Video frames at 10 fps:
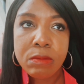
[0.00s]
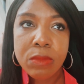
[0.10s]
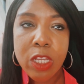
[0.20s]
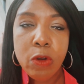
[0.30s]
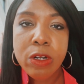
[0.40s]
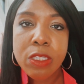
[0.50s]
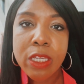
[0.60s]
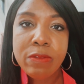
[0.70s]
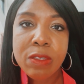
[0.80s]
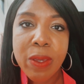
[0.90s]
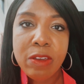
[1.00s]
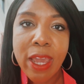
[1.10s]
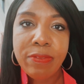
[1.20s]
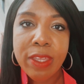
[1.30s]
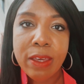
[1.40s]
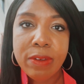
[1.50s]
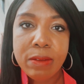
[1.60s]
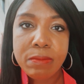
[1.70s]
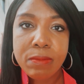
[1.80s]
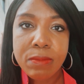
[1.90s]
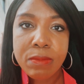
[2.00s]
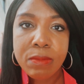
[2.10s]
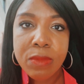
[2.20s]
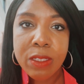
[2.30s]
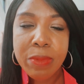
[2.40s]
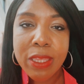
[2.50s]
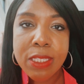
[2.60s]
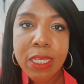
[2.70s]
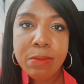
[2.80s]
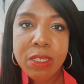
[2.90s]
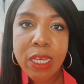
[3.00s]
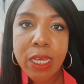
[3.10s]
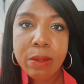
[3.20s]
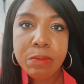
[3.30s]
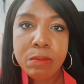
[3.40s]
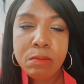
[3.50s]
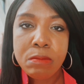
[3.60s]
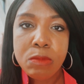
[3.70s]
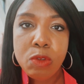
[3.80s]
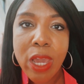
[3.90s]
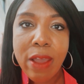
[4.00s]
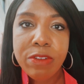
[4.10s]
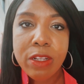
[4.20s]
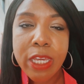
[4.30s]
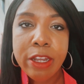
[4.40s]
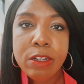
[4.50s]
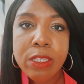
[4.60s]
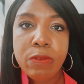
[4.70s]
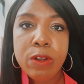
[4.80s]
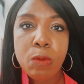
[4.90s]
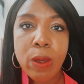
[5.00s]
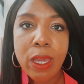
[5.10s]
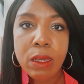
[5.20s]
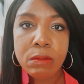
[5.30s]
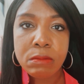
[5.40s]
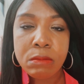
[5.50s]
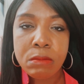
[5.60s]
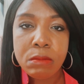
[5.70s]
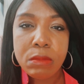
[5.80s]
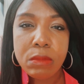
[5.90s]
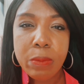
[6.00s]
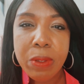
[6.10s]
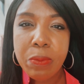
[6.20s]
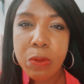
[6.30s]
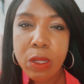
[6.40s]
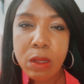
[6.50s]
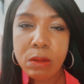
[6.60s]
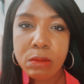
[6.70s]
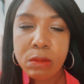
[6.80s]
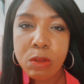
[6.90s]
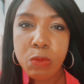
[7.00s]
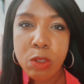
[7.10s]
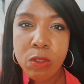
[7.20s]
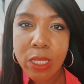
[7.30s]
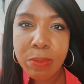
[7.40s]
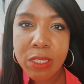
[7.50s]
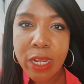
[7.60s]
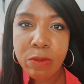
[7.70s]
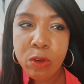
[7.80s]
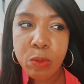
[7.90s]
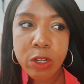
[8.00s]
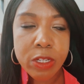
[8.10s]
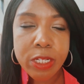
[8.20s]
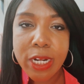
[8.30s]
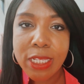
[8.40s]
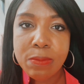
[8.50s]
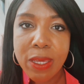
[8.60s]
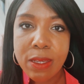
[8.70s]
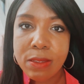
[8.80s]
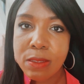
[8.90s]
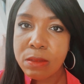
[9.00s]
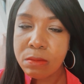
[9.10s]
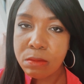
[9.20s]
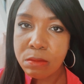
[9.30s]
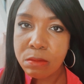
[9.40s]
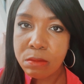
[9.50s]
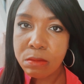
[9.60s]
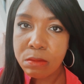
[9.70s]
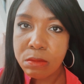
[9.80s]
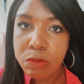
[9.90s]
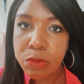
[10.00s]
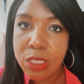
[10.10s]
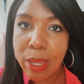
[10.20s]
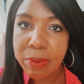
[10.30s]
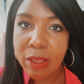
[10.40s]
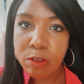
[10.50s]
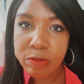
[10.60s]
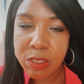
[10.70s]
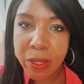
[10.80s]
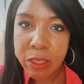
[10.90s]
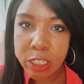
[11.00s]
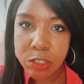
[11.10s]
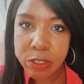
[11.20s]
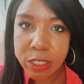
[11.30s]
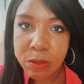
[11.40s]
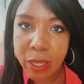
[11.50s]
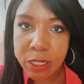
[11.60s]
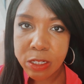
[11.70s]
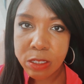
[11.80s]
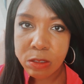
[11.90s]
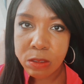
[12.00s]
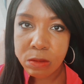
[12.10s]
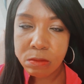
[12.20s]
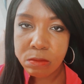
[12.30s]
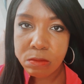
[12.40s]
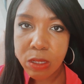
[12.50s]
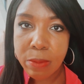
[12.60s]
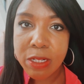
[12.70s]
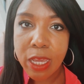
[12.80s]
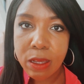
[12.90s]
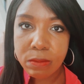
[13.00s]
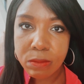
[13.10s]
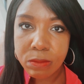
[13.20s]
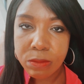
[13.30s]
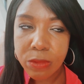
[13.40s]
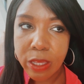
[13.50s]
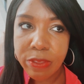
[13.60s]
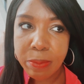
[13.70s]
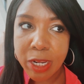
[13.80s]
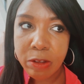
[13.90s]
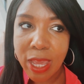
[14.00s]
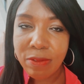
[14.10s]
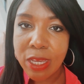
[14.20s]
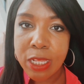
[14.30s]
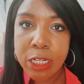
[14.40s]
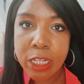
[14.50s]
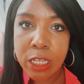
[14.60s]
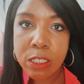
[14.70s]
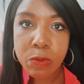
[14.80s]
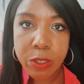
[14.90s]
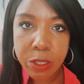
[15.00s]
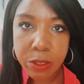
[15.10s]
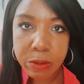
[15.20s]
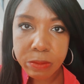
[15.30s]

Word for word: In order to get respect, you have to give it. But at the same time, you have to carry yourself in a way that people know when you step into that room or into that space, the type of level of respect that you're expecting to obtain, if they plan on having any dealings with you.